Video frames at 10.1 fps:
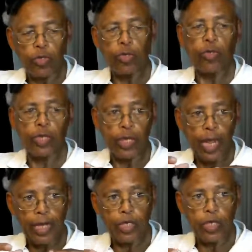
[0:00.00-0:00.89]
to the
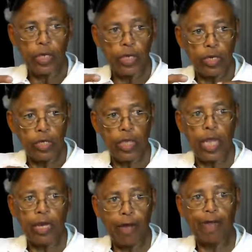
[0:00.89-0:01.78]
nation and
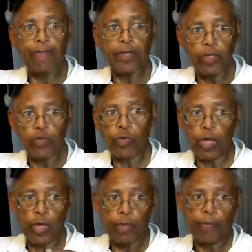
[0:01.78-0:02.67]
state of Israel.